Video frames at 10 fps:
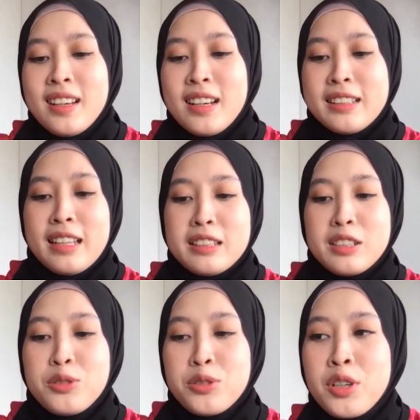another
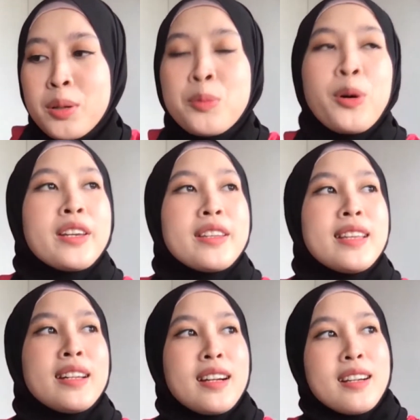new norm where
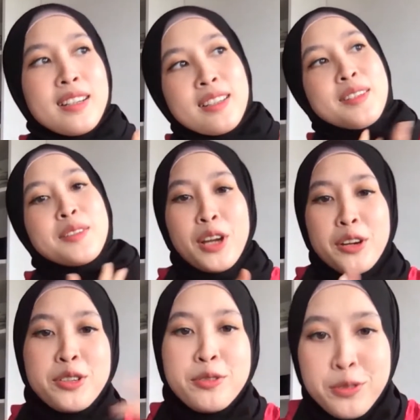kita nang
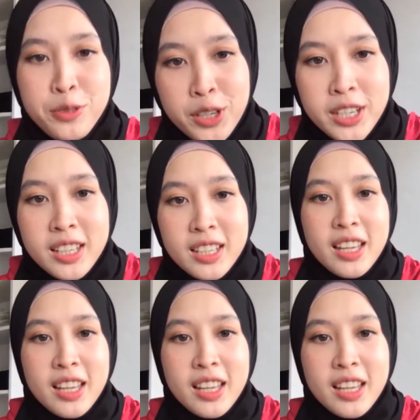very free